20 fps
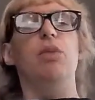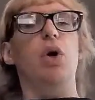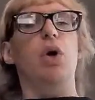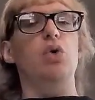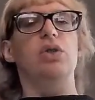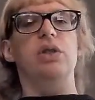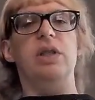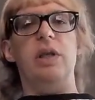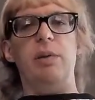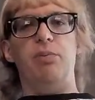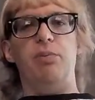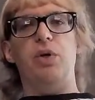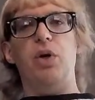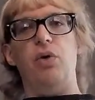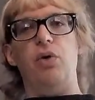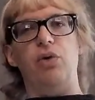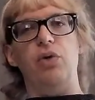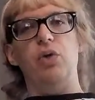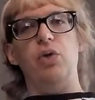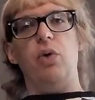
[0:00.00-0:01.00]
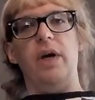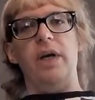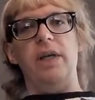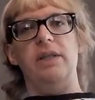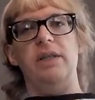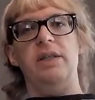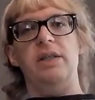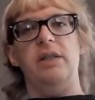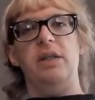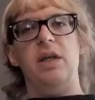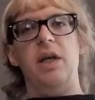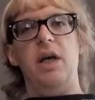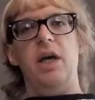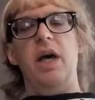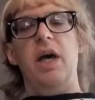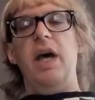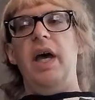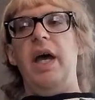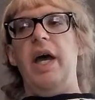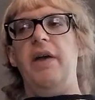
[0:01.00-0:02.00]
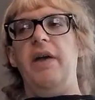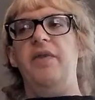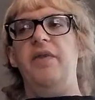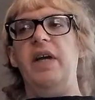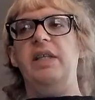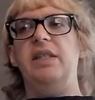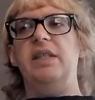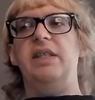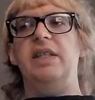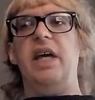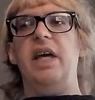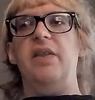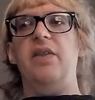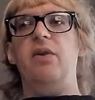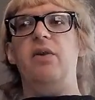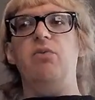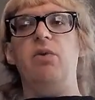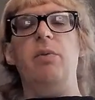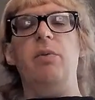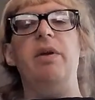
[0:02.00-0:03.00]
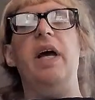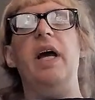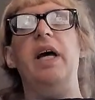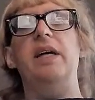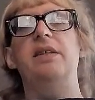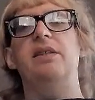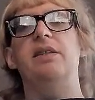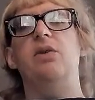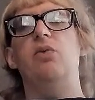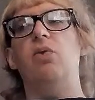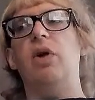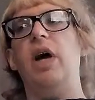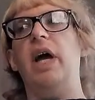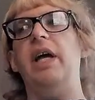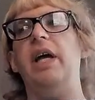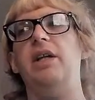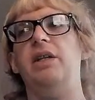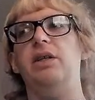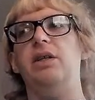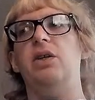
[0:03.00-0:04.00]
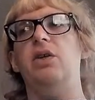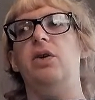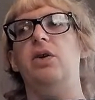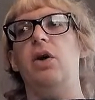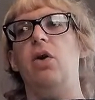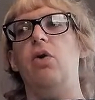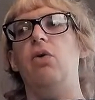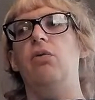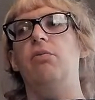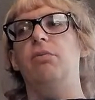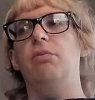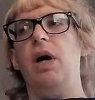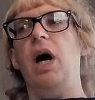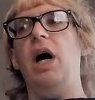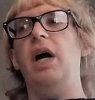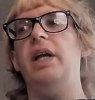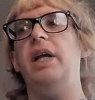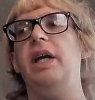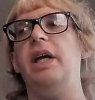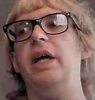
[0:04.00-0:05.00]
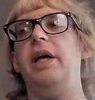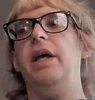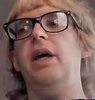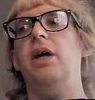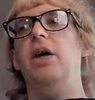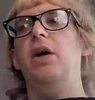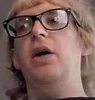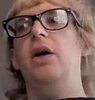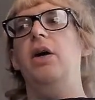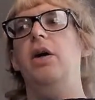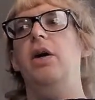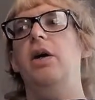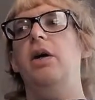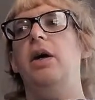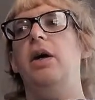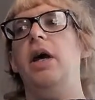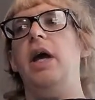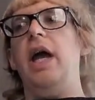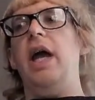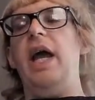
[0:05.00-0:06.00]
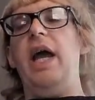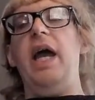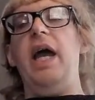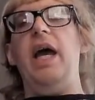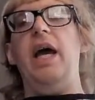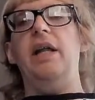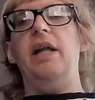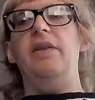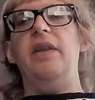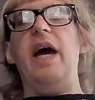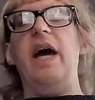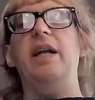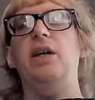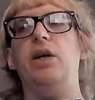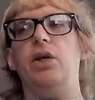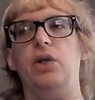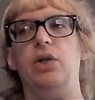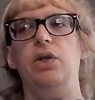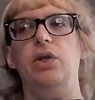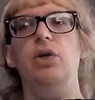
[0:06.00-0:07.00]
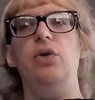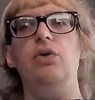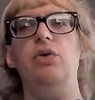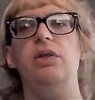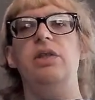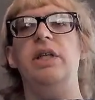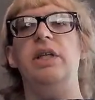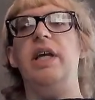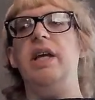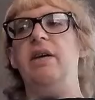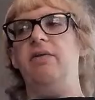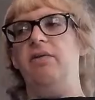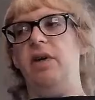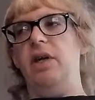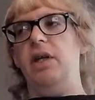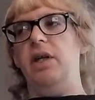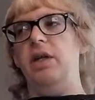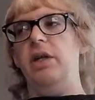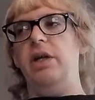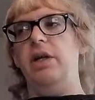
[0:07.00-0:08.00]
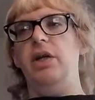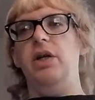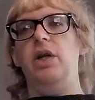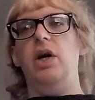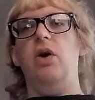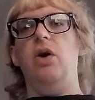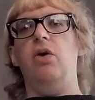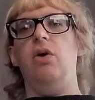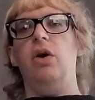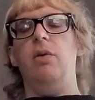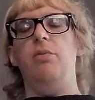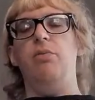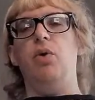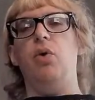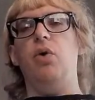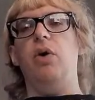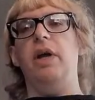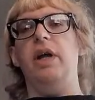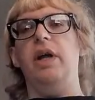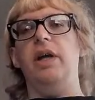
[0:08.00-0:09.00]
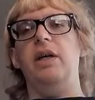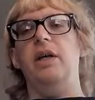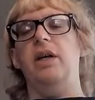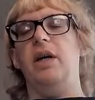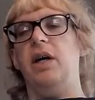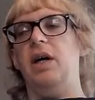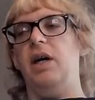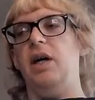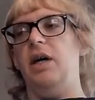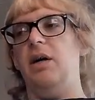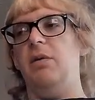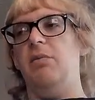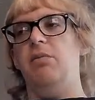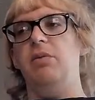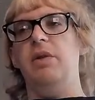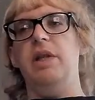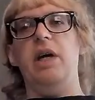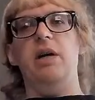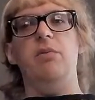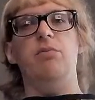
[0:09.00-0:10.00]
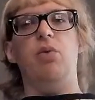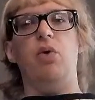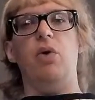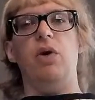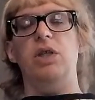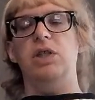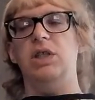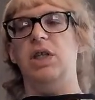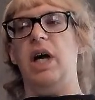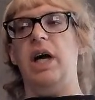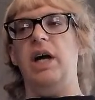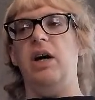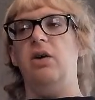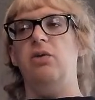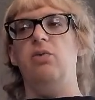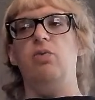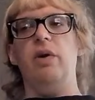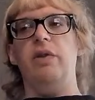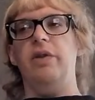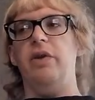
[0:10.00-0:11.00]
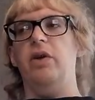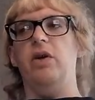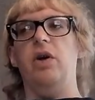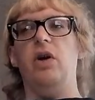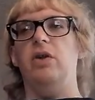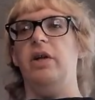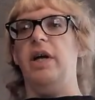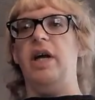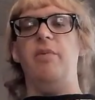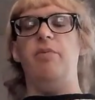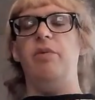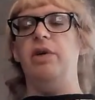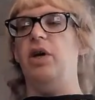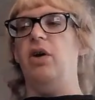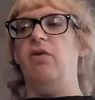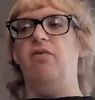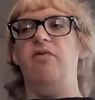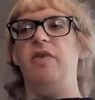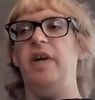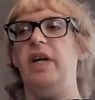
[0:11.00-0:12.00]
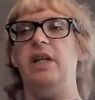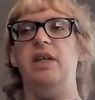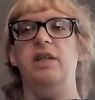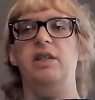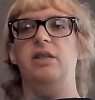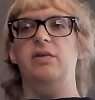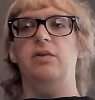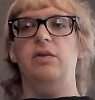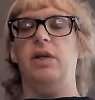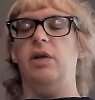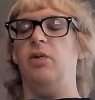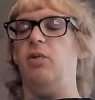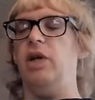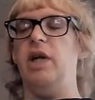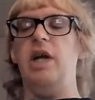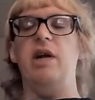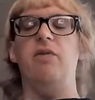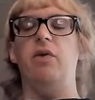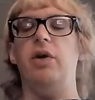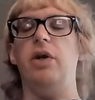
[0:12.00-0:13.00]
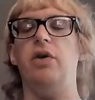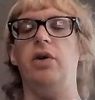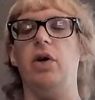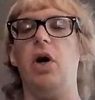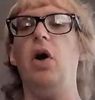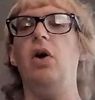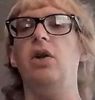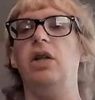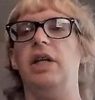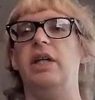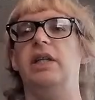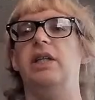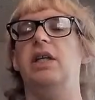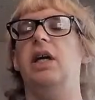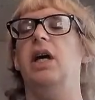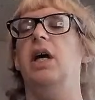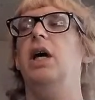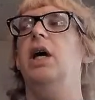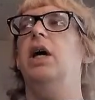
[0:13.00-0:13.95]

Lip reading: mostly pro-choice. And they say that a woman has the right to her own body. And that includes even, aborting the unborn child, whether you call it embryo, fetus, whatever you call it,